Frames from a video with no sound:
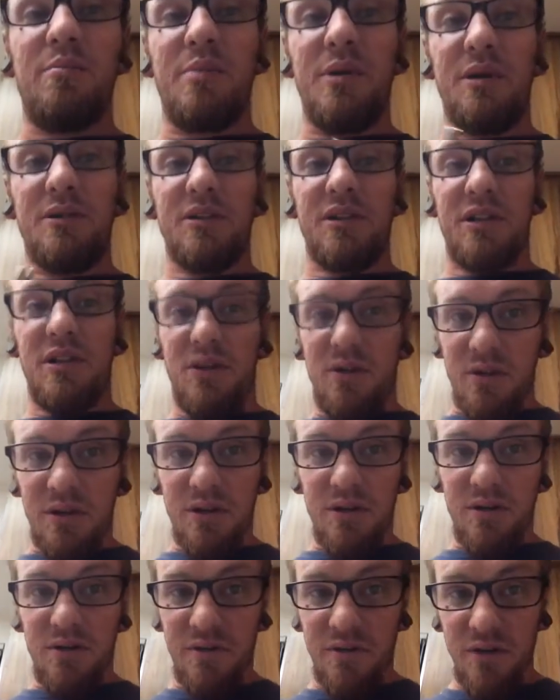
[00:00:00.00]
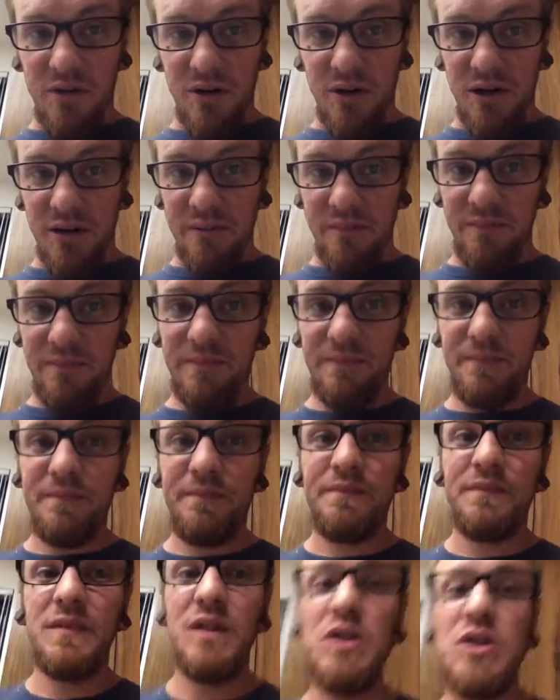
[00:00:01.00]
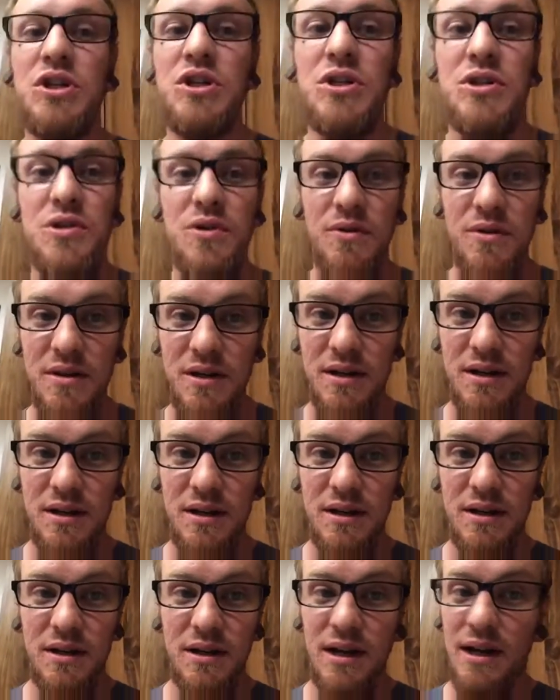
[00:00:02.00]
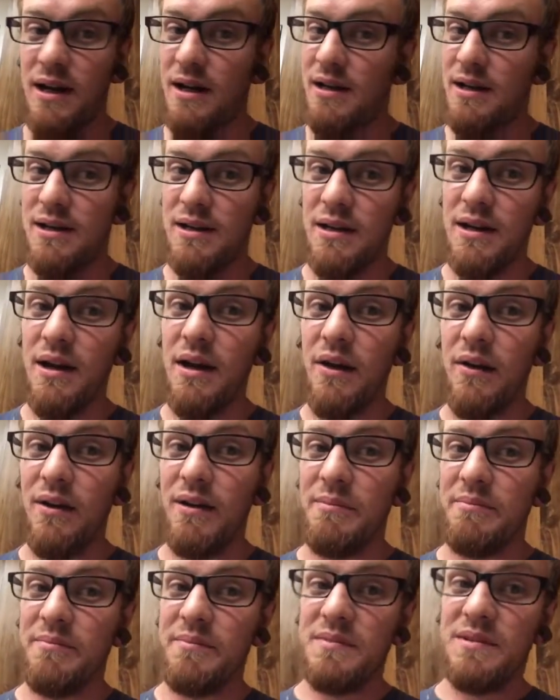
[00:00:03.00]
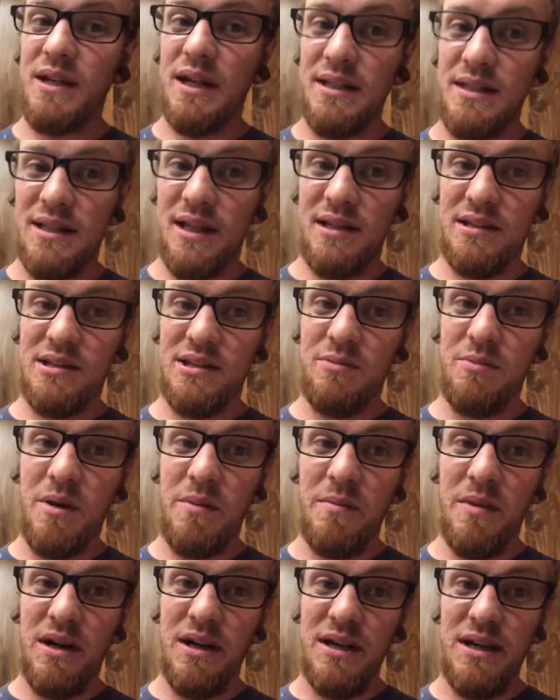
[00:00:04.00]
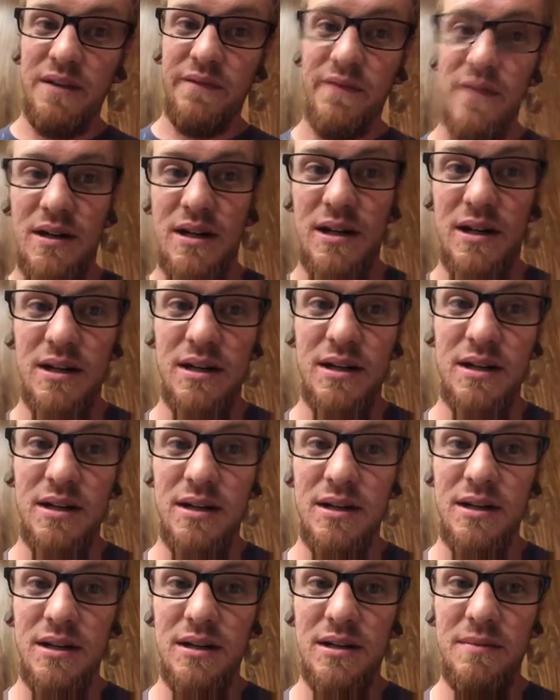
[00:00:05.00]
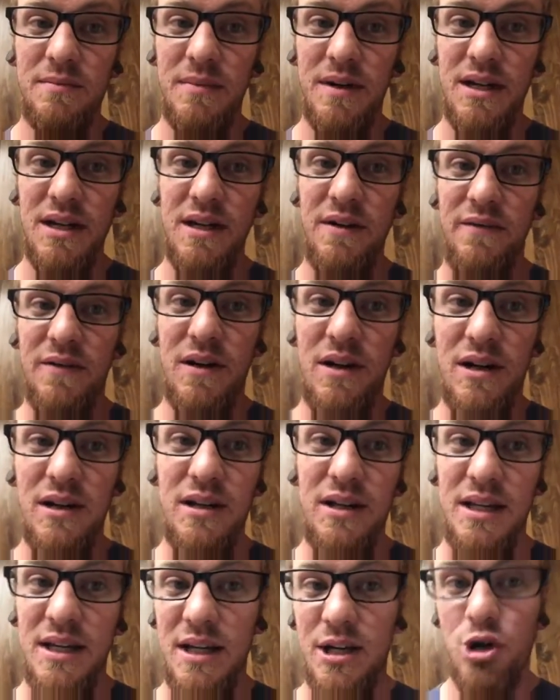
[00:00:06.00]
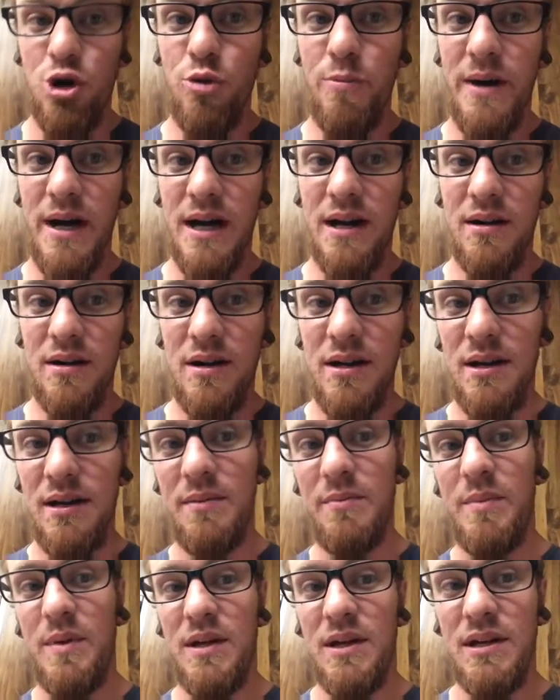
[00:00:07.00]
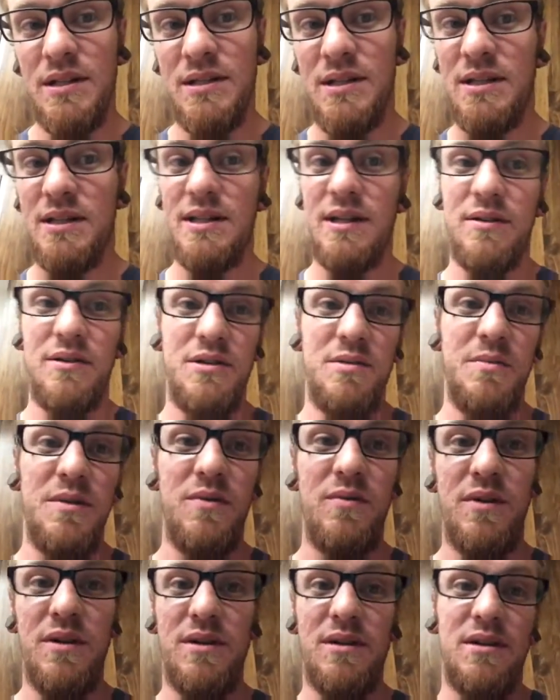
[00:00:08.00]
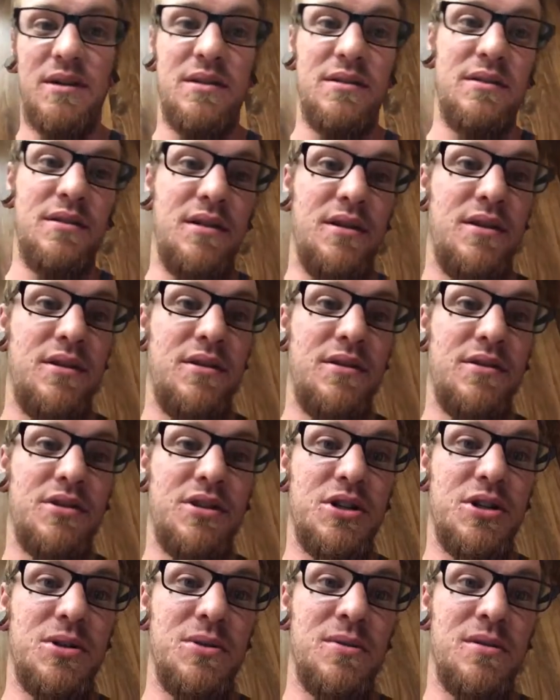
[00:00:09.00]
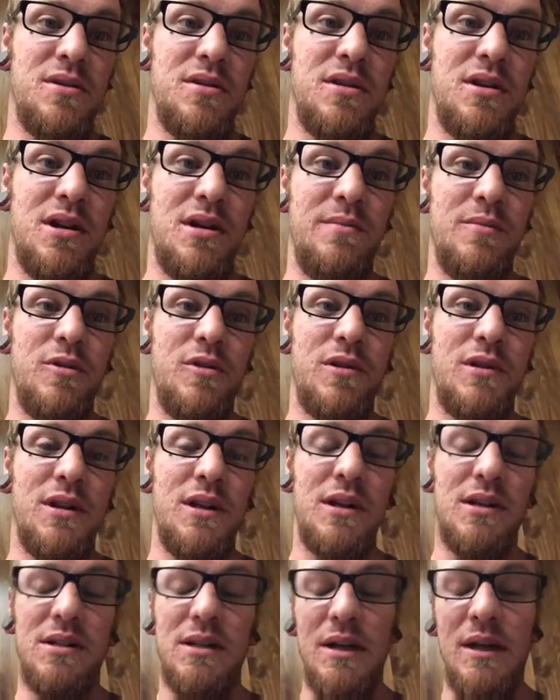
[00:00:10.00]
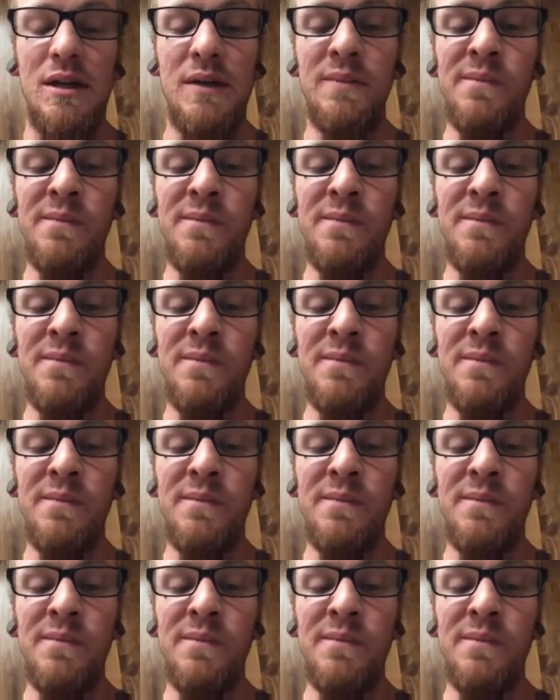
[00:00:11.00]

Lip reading: built a coil for it, shorted it, and I didn't know. I tested them on my EVOD Ego battery because it tells me whether, there's a short or not, more or less.